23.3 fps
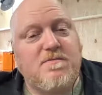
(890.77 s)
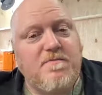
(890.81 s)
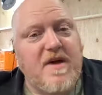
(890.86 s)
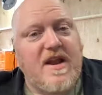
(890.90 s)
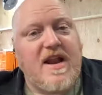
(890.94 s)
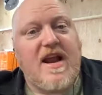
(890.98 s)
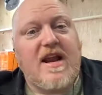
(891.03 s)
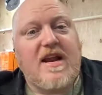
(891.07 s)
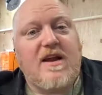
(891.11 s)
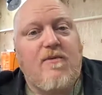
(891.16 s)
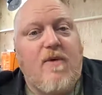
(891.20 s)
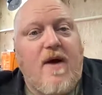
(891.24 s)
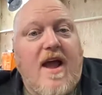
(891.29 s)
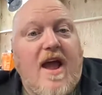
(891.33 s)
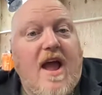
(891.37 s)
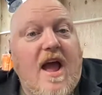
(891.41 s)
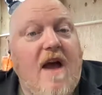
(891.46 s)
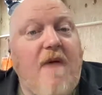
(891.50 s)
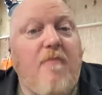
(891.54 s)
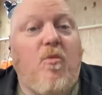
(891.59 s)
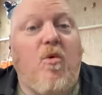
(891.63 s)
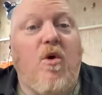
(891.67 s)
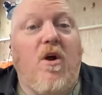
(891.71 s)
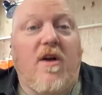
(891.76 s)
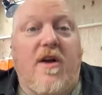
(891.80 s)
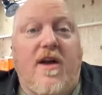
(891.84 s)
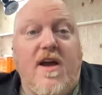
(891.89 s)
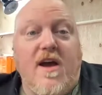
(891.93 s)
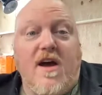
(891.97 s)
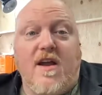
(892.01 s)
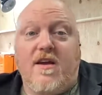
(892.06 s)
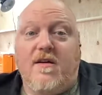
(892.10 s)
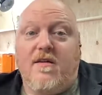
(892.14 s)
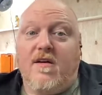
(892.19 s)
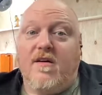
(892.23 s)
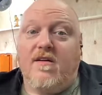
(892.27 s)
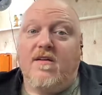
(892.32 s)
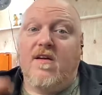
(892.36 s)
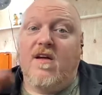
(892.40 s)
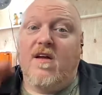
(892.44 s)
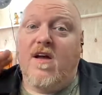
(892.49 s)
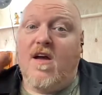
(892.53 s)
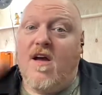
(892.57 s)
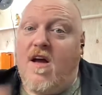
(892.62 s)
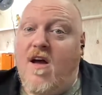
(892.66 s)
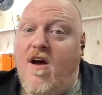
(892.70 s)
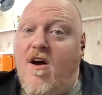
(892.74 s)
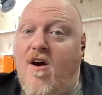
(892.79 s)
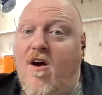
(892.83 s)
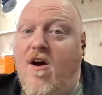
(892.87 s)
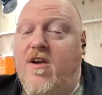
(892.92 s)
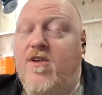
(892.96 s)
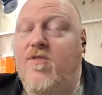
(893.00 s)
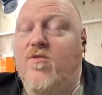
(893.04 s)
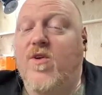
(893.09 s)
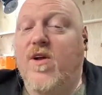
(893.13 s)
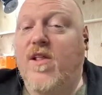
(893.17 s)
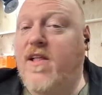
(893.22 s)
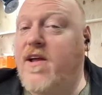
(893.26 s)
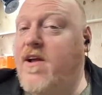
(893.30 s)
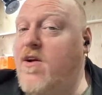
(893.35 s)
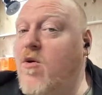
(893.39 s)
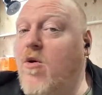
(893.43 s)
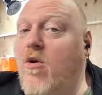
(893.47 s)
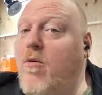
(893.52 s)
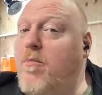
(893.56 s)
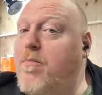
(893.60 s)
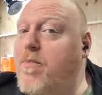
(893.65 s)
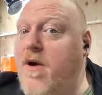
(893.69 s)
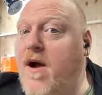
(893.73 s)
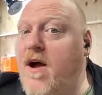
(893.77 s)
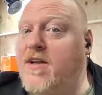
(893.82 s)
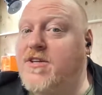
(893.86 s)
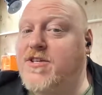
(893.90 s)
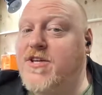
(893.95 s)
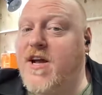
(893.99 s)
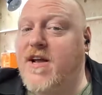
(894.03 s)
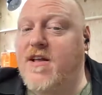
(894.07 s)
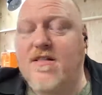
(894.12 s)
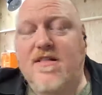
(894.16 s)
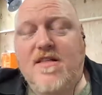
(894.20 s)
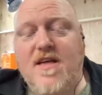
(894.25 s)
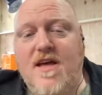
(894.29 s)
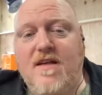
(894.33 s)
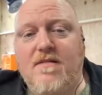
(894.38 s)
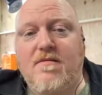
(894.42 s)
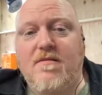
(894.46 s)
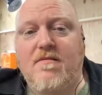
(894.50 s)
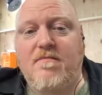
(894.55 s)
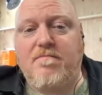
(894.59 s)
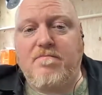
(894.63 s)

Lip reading: But anyway, I'm working on a really cool project that